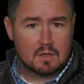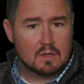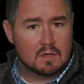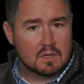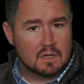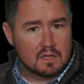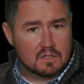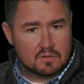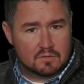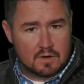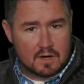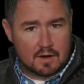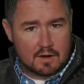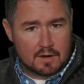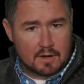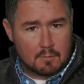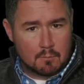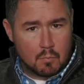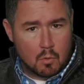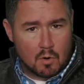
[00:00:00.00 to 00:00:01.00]
It's
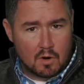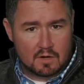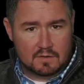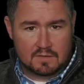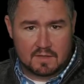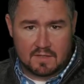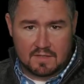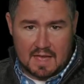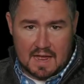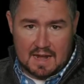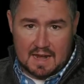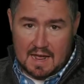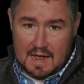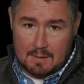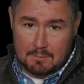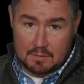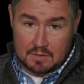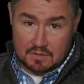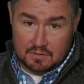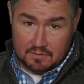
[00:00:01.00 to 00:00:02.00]
very important that that
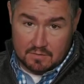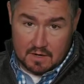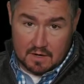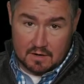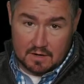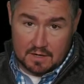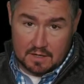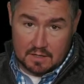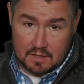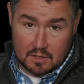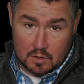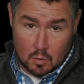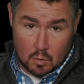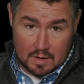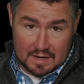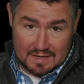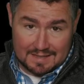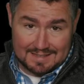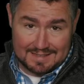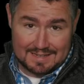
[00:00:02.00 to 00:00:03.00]
happens very
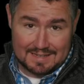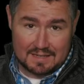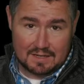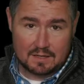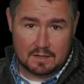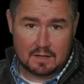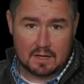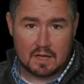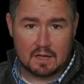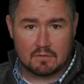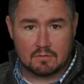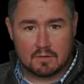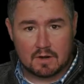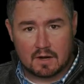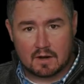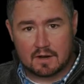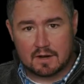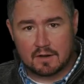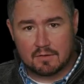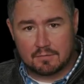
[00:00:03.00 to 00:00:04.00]
quickly and
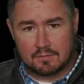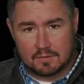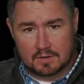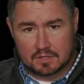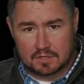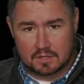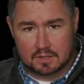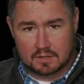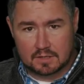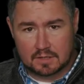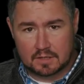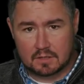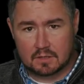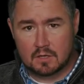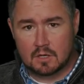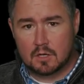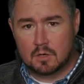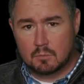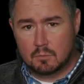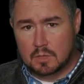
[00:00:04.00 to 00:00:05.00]
very efficiently.
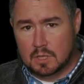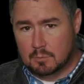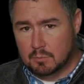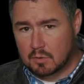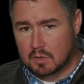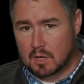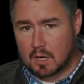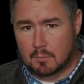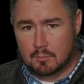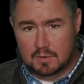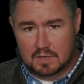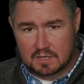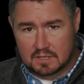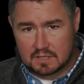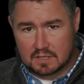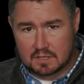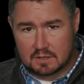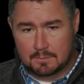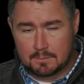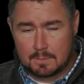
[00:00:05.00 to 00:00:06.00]
People are
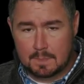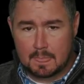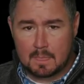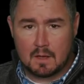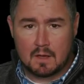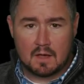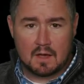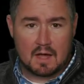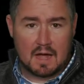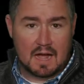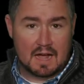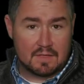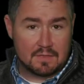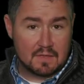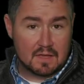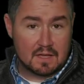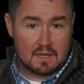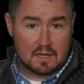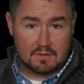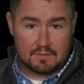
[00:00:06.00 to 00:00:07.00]
busy. I
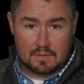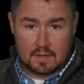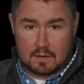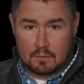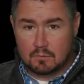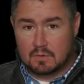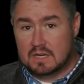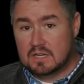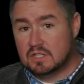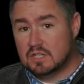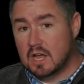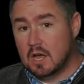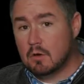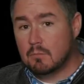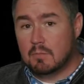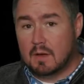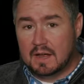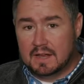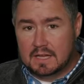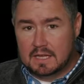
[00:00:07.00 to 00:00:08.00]
think if they reach out
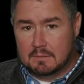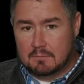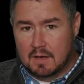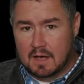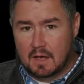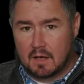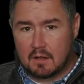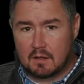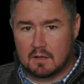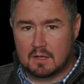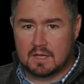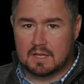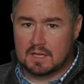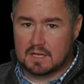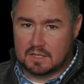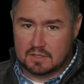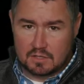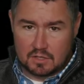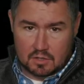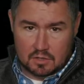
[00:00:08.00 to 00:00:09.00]
by email,
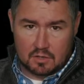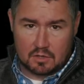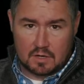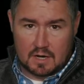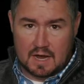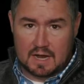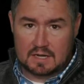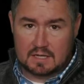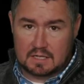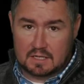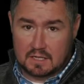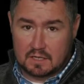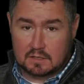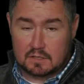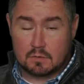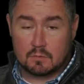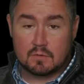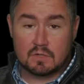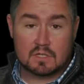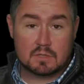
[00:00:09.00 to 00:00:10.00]
it's a good idea
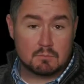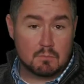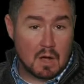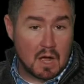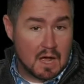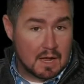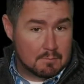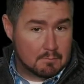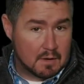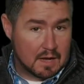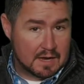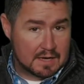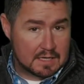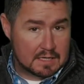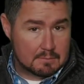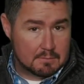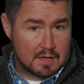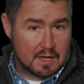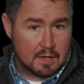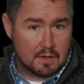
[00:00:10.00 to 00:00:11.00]
to respond by
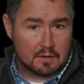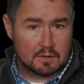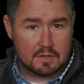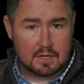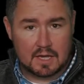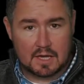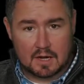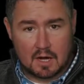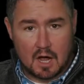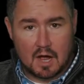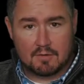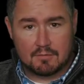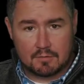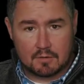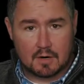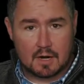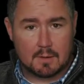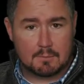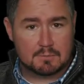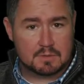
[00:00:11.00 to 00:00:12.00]
email and
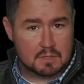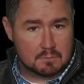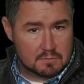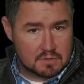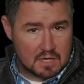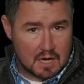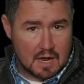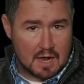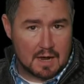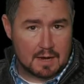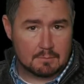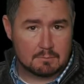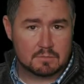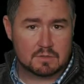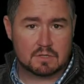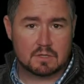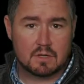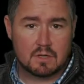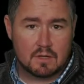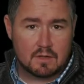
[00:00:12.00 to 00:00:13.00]
offer up some times